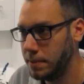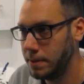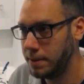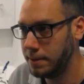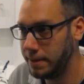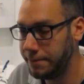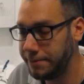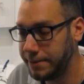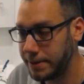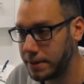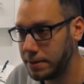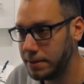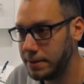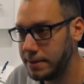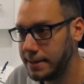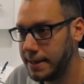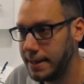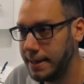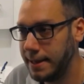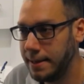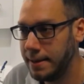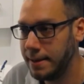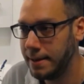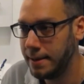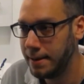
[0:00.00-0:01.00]

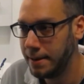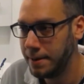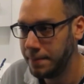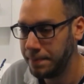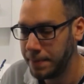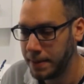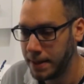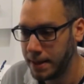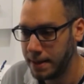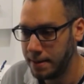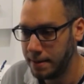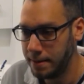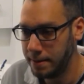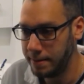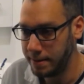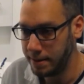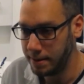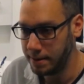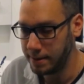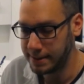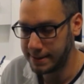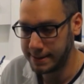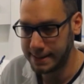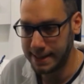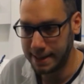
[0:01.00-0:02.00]
difficulty,
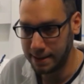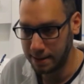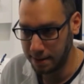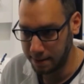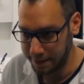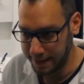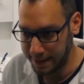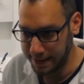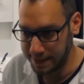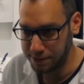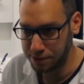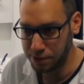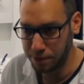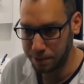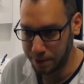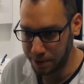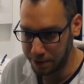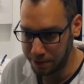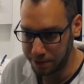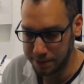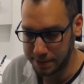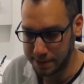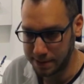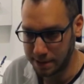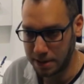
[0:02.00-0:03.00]
the cell needs to
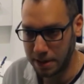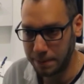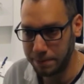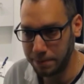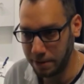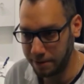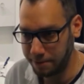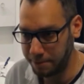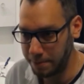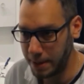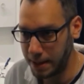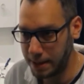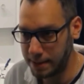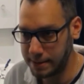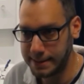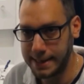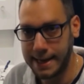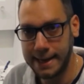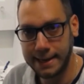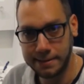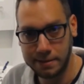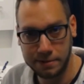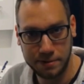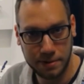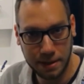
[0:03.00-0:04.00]
produce a couple of bars
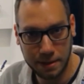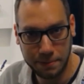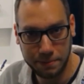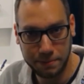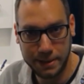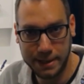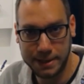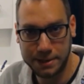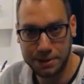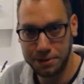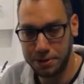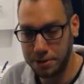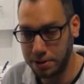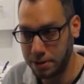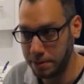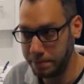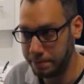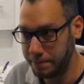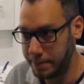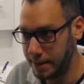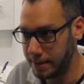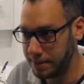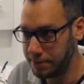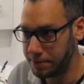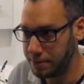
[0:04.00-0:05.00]
extra pressure
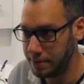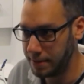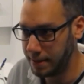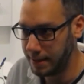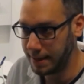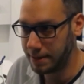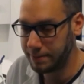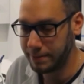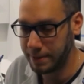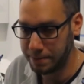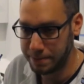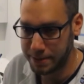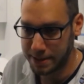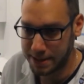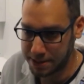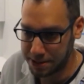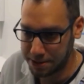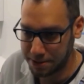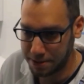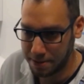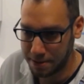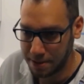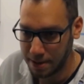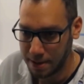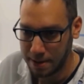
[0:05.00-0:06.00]
compared to the liquid
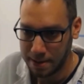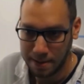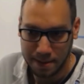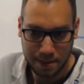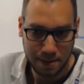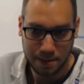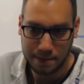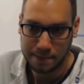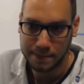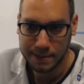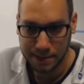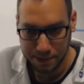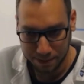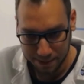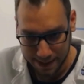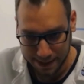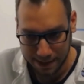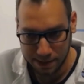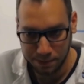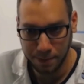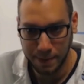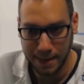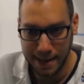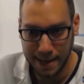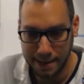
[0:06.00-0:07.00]
pressure. So
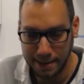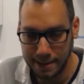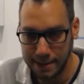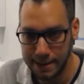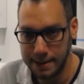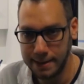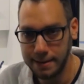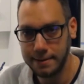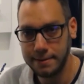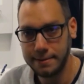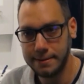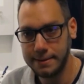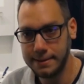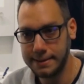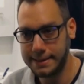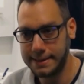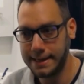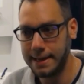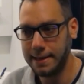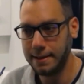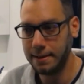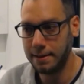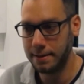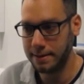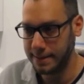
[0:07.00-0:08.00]
that's why the
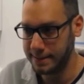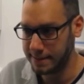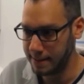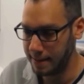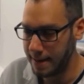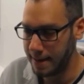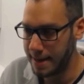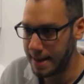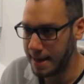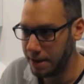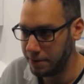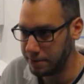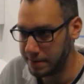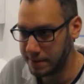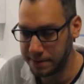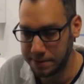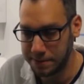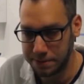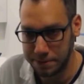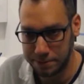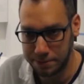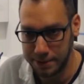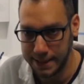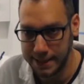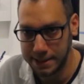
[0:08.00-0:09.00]
cell is allowed
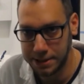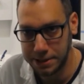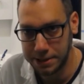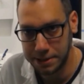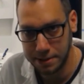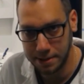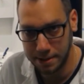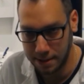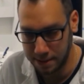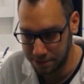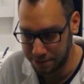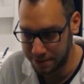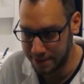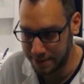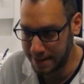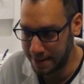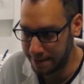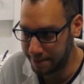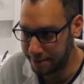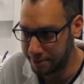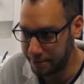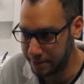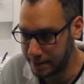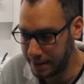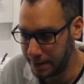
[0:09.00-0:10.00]
to reach
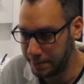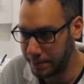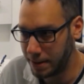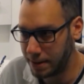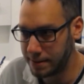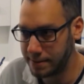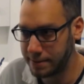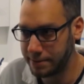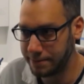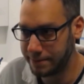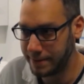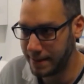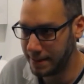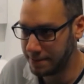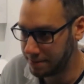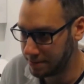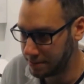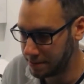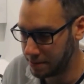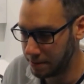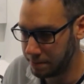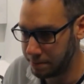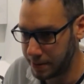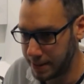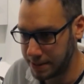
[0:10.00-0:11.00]
130 bars of
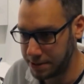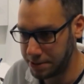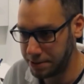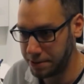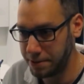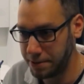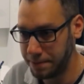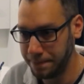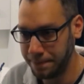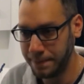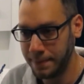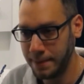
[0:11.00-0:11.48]
hydrogen pressure.